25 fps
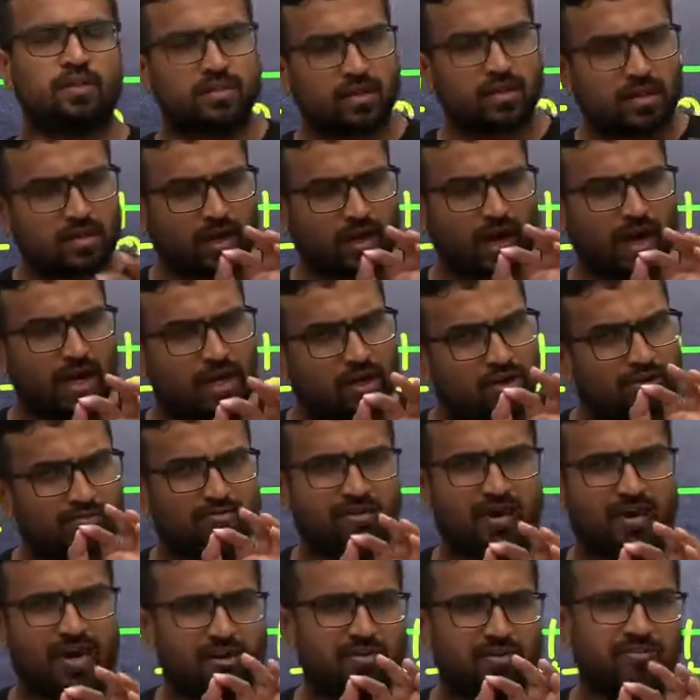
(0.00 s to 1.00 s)
The kind
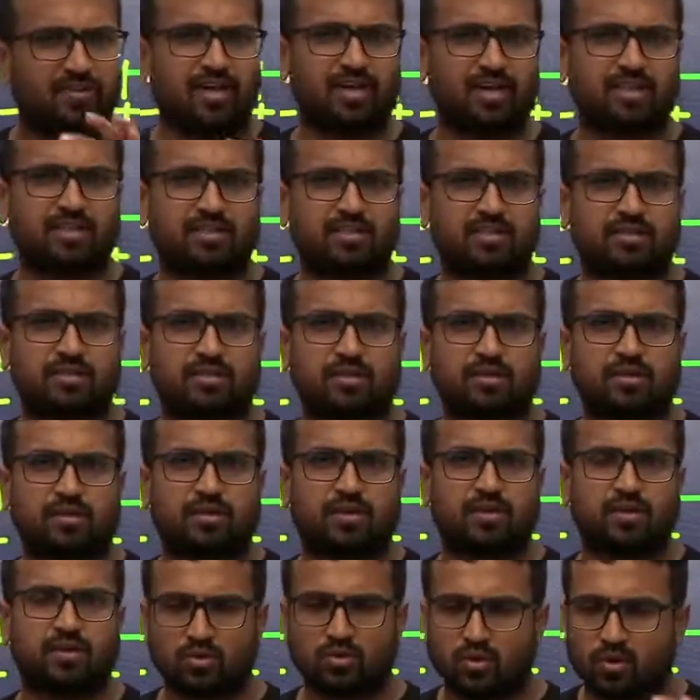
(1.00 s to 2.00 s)
of advice
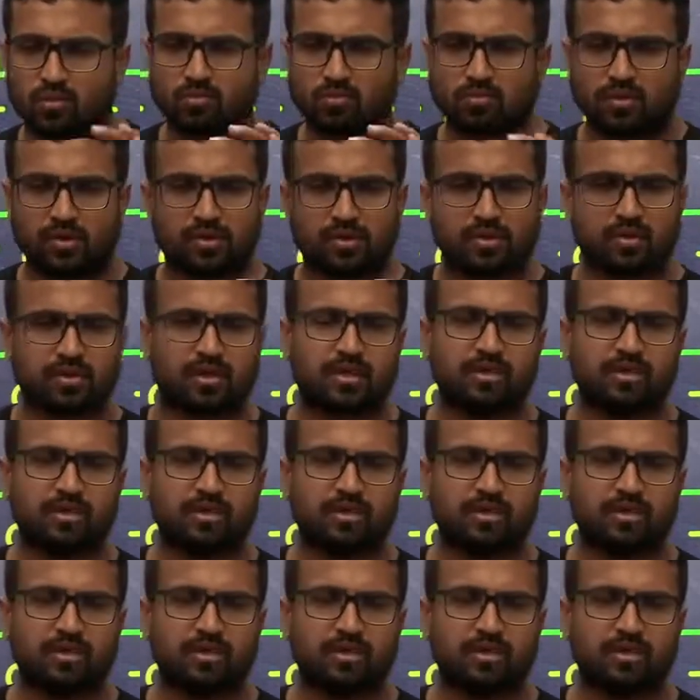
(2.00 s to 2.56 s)
your mother